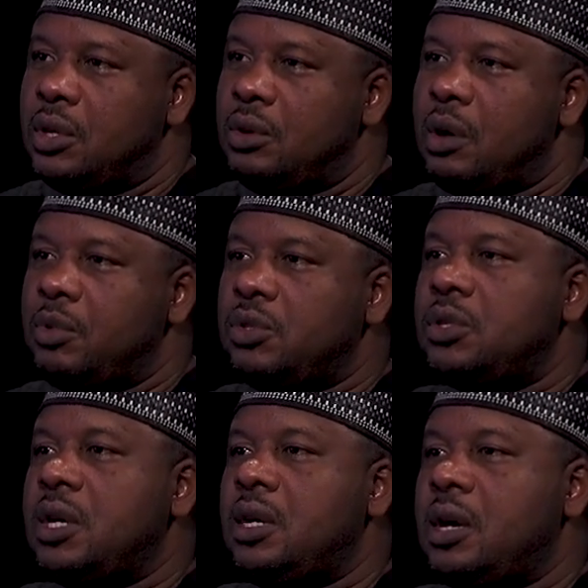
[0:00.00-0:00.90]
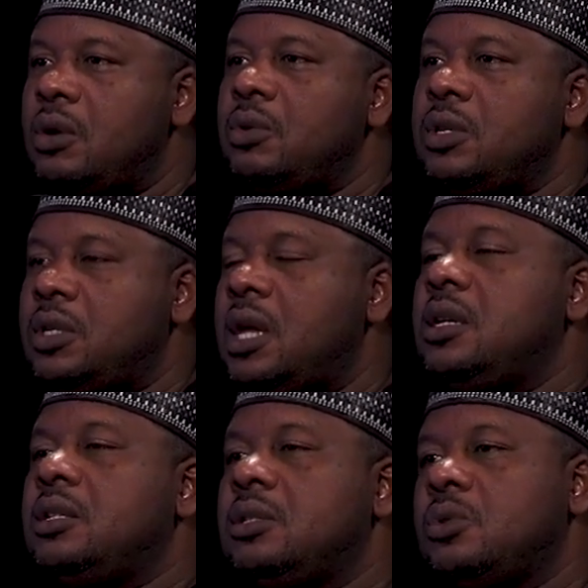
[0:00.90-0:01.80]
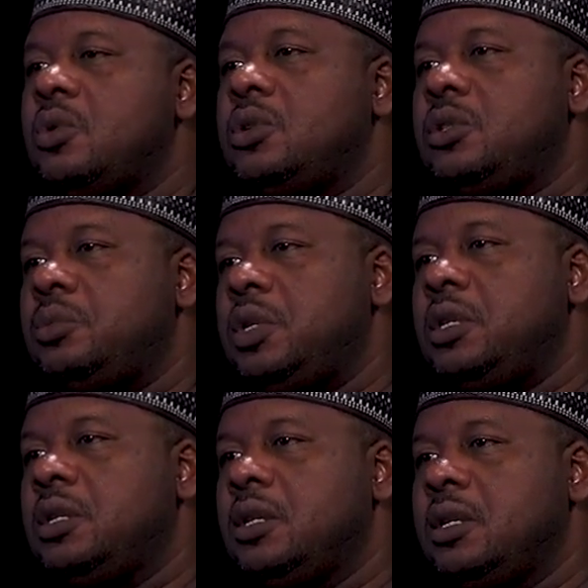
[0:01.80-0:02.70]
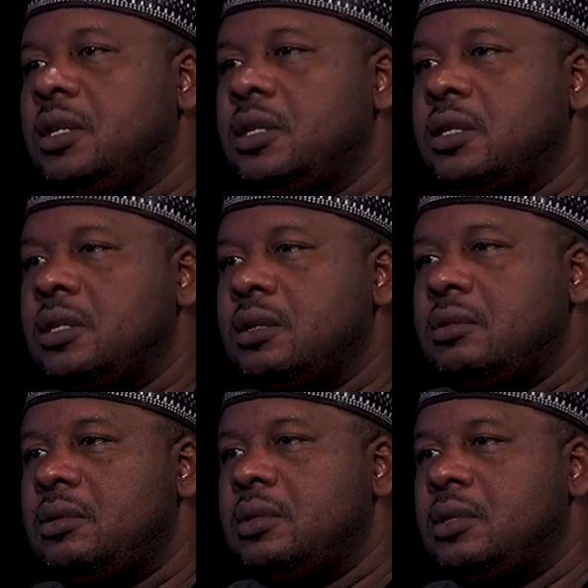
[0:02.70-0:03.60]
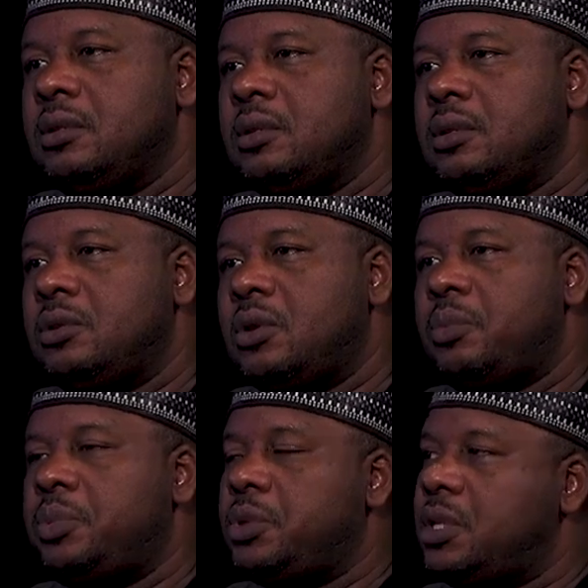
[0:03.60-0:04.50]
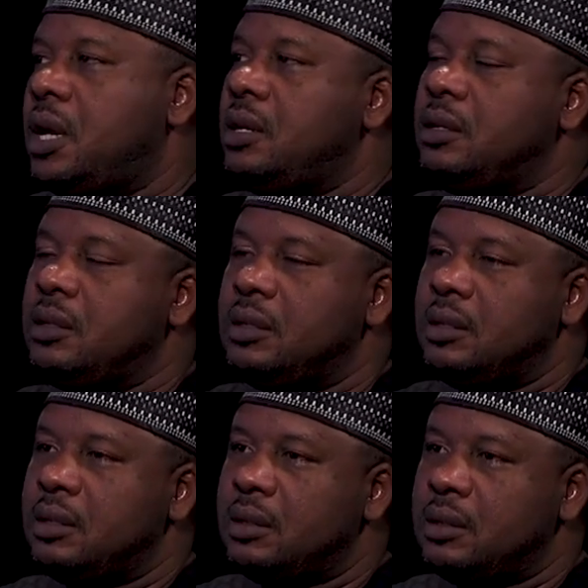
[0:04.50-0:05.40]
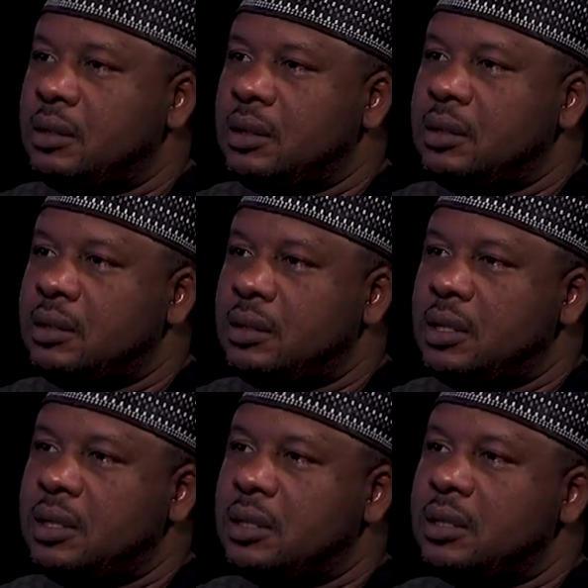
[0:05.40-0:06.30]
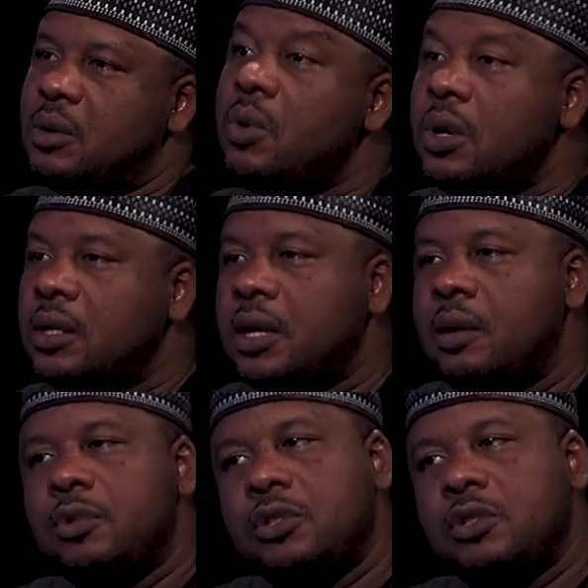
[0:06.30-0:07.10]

You know, I'm not saying Kano in 10 years is going to be the, the, the top 10 cities in the world. I'm mm. not hmm.